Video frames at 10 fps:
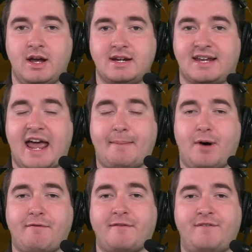to cap
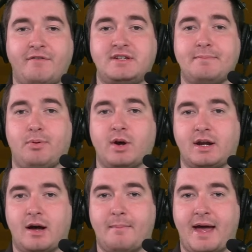off a 15-point
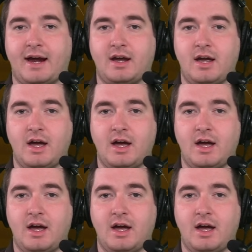comeback